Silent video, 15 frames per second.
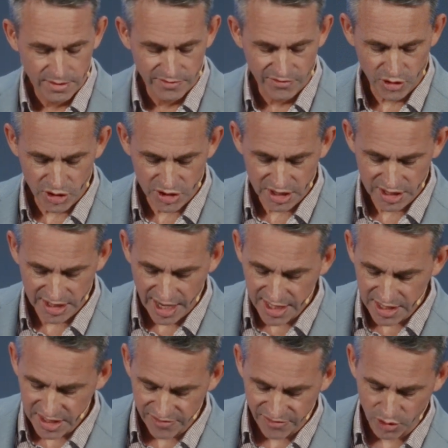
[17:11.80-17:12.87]
Verses
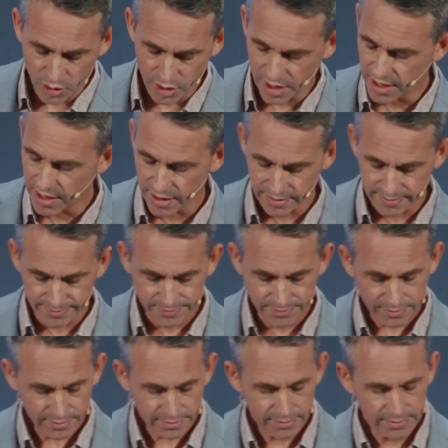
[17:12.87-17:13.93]
8 to 14.
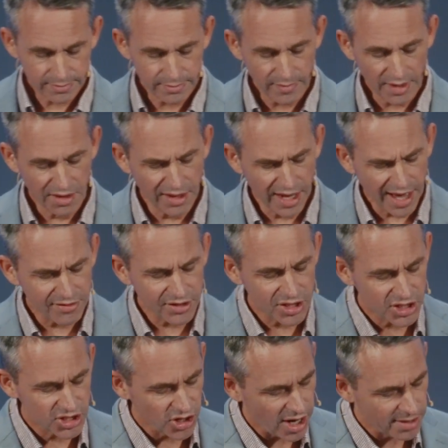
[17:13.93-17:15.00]
The other
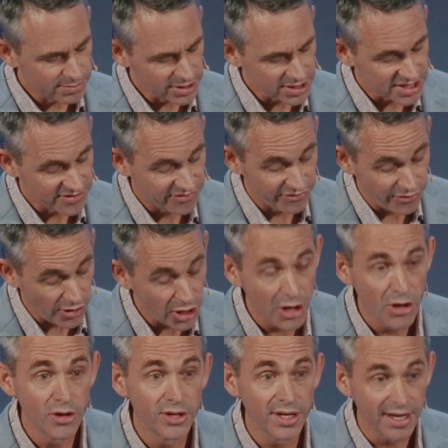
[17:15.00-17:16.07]
disciples
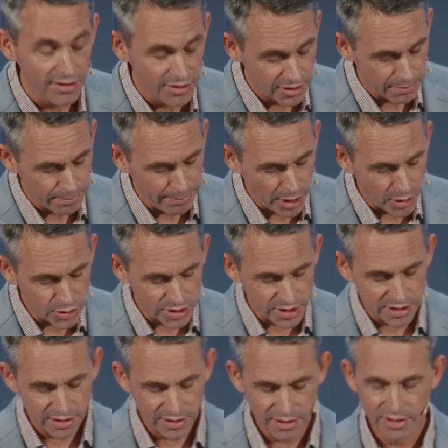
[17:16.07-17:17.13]
followed in the
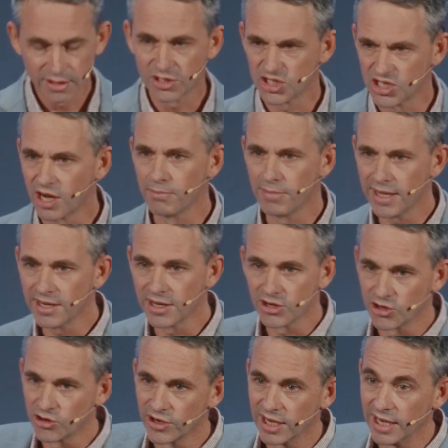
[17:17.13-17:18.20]
boat, because, you know, Peter
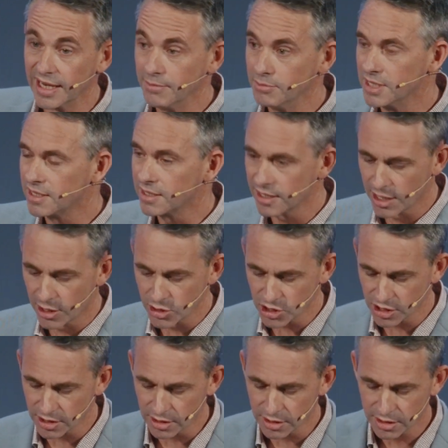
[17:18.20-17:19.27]
had already leaped into the
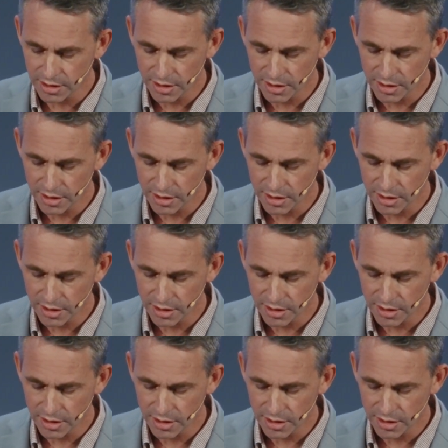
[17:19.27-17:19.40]
ocean,